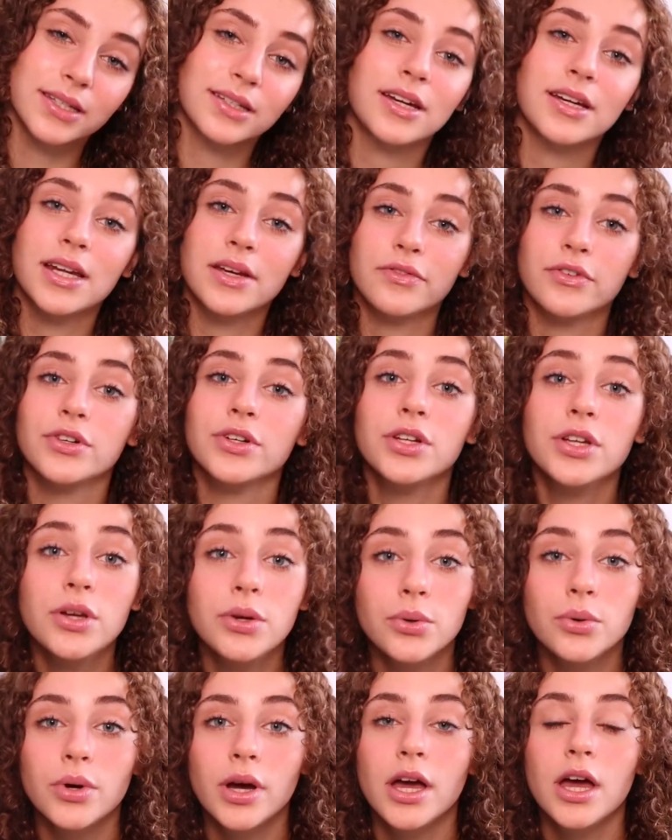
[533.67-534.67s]
and I never
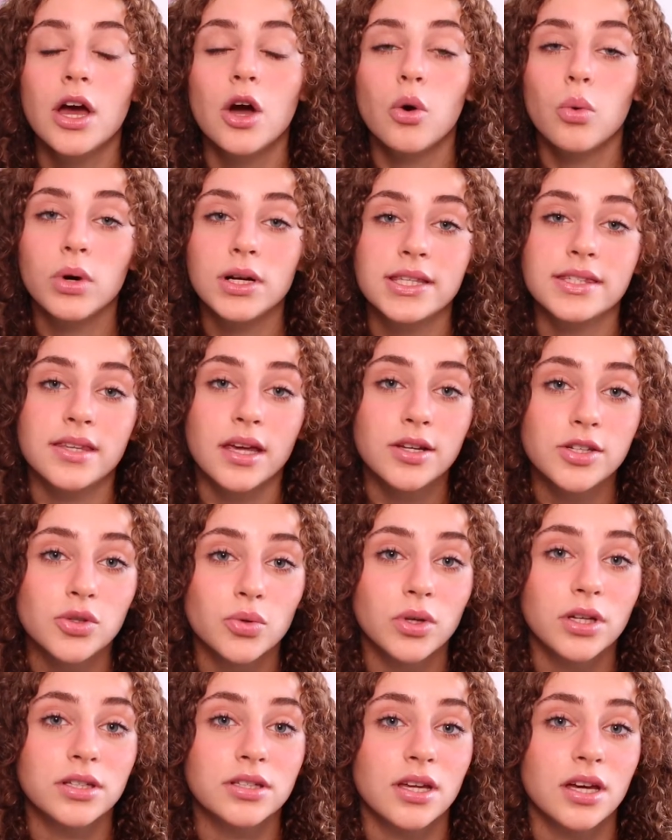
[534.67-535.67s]
knew what
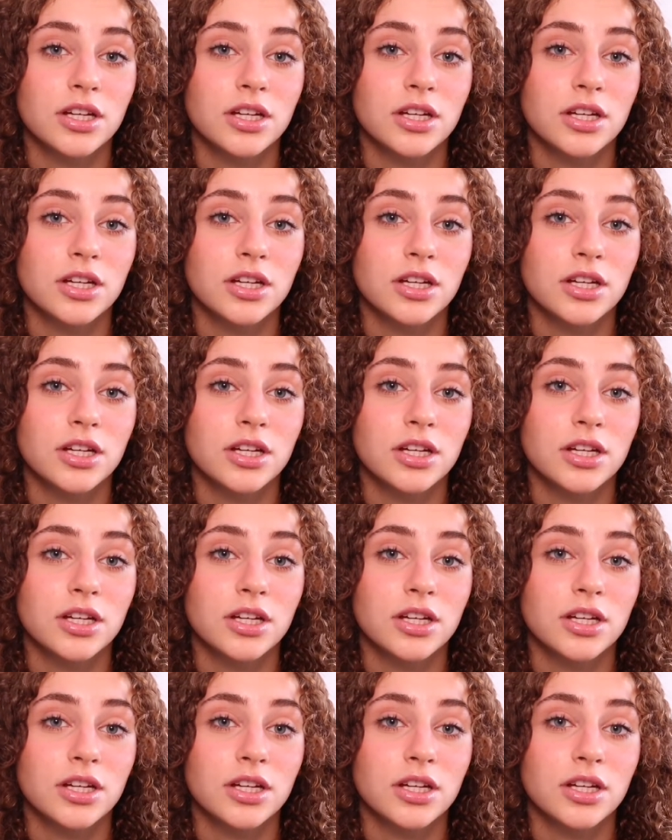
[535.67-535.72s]
sunscreens